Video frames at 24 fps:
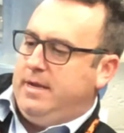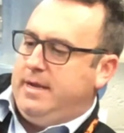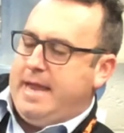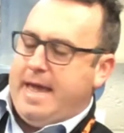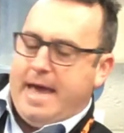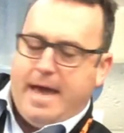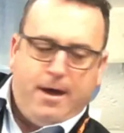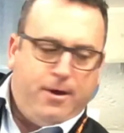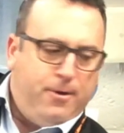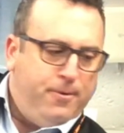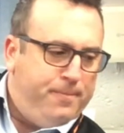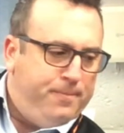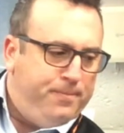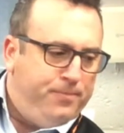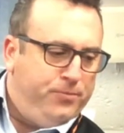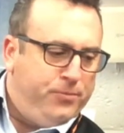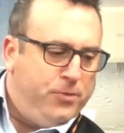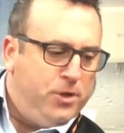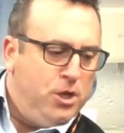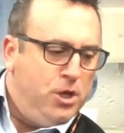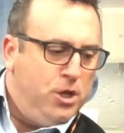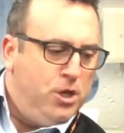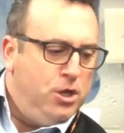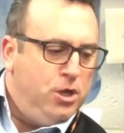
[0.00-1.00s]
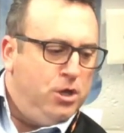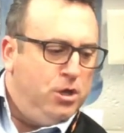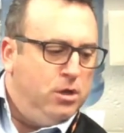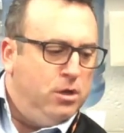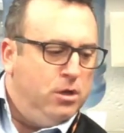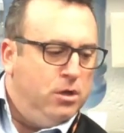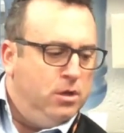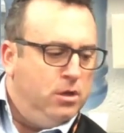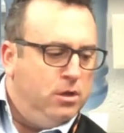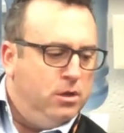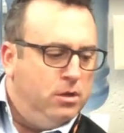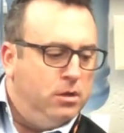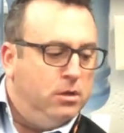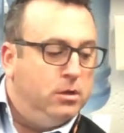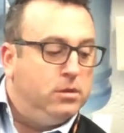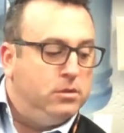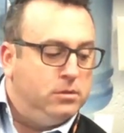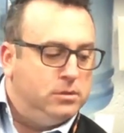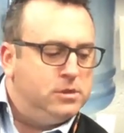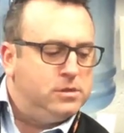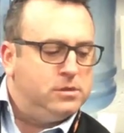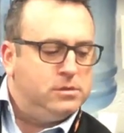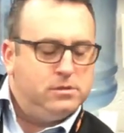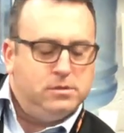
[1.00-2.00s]
Now,
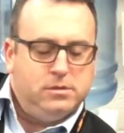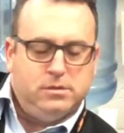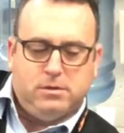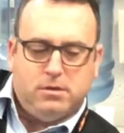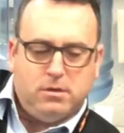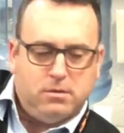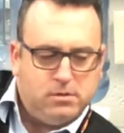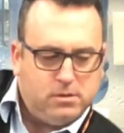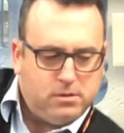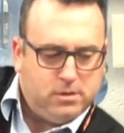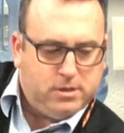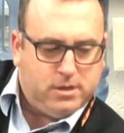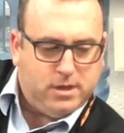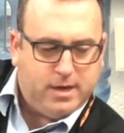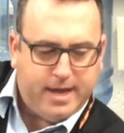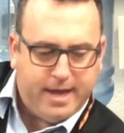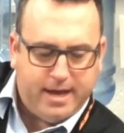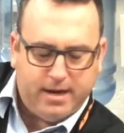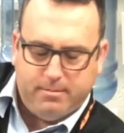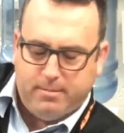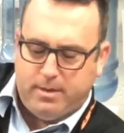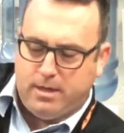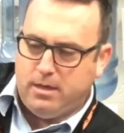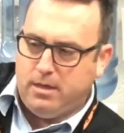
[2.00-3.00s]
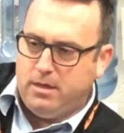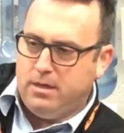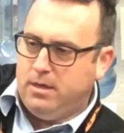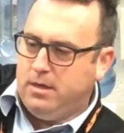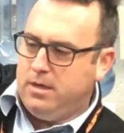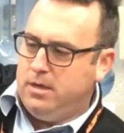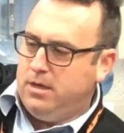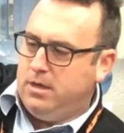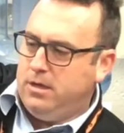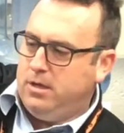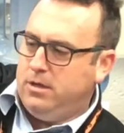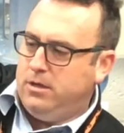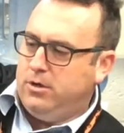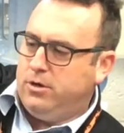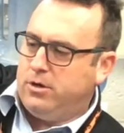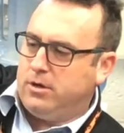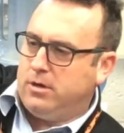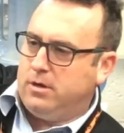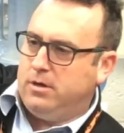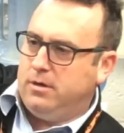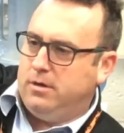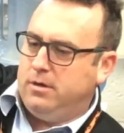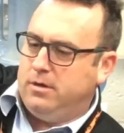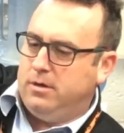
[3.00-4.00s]
just don't get ahead of me.
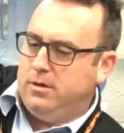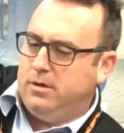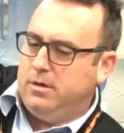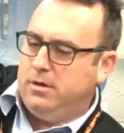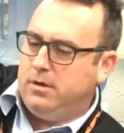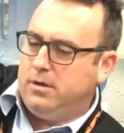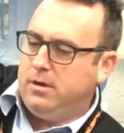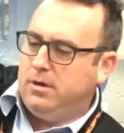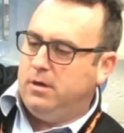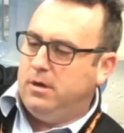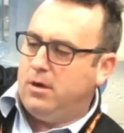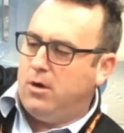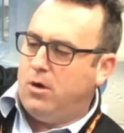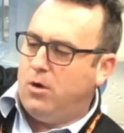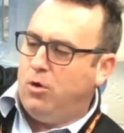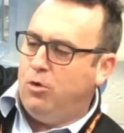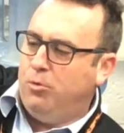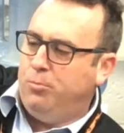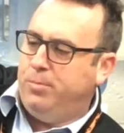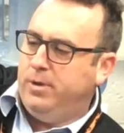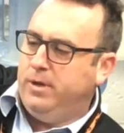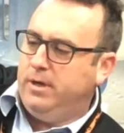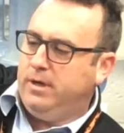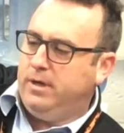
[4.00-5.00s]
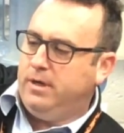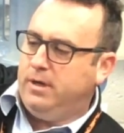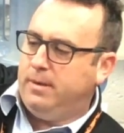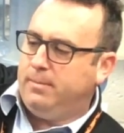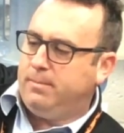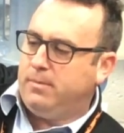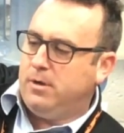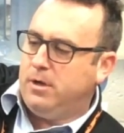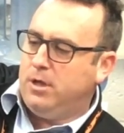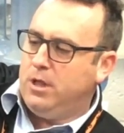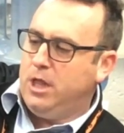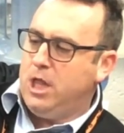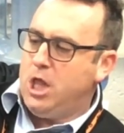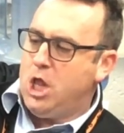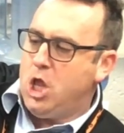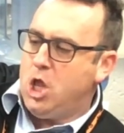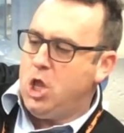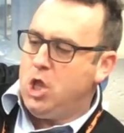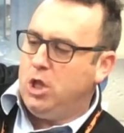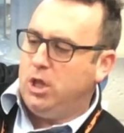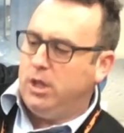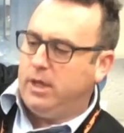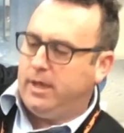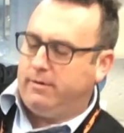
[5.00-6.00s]
You're gonna open it up,
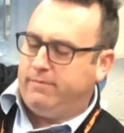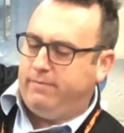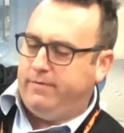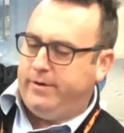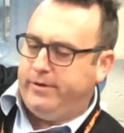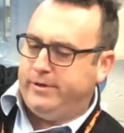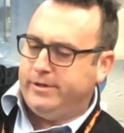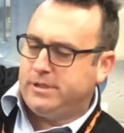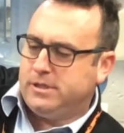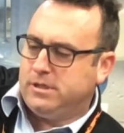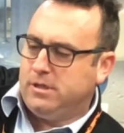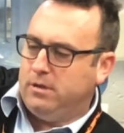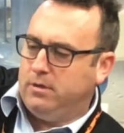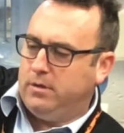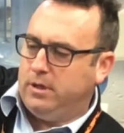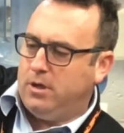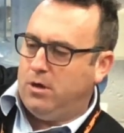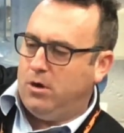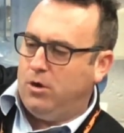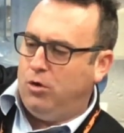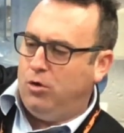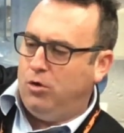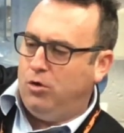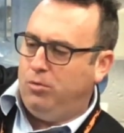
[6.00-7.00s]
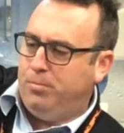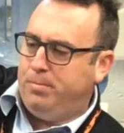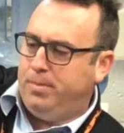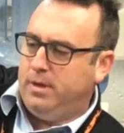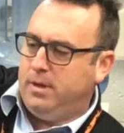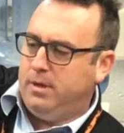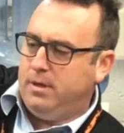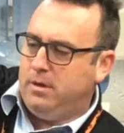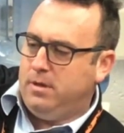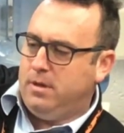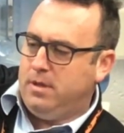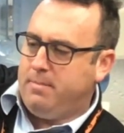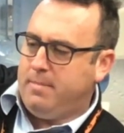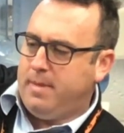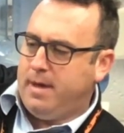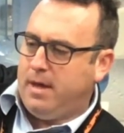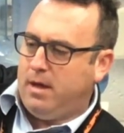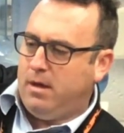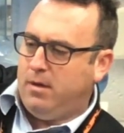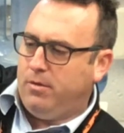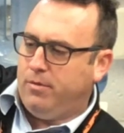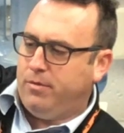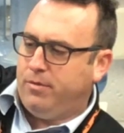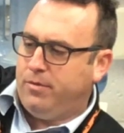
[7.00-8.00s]
like very slowly. Open the
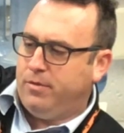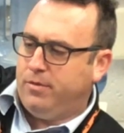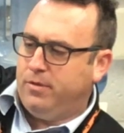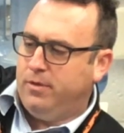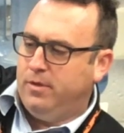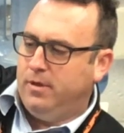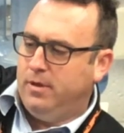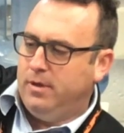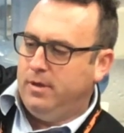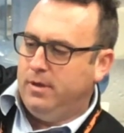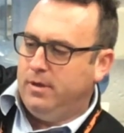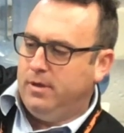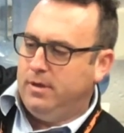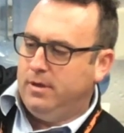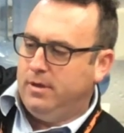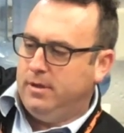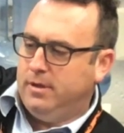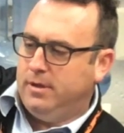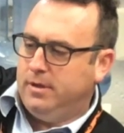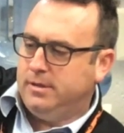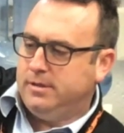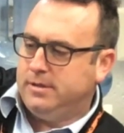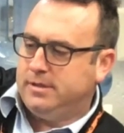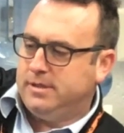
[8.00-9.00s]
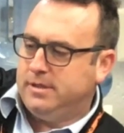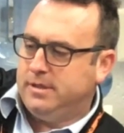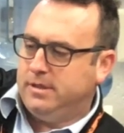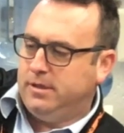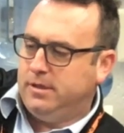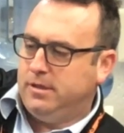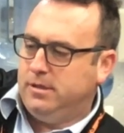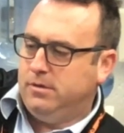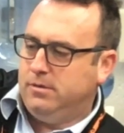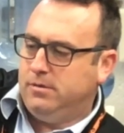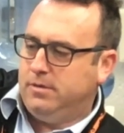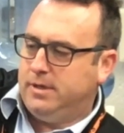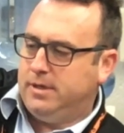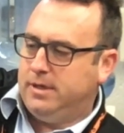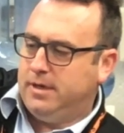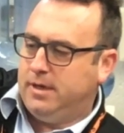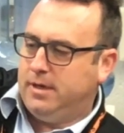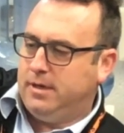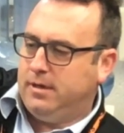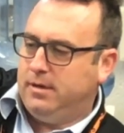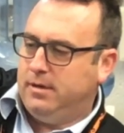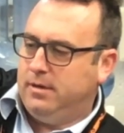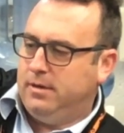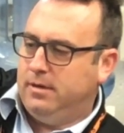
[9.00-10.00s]
mouth until you
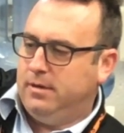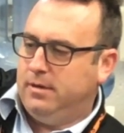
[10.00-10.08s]
get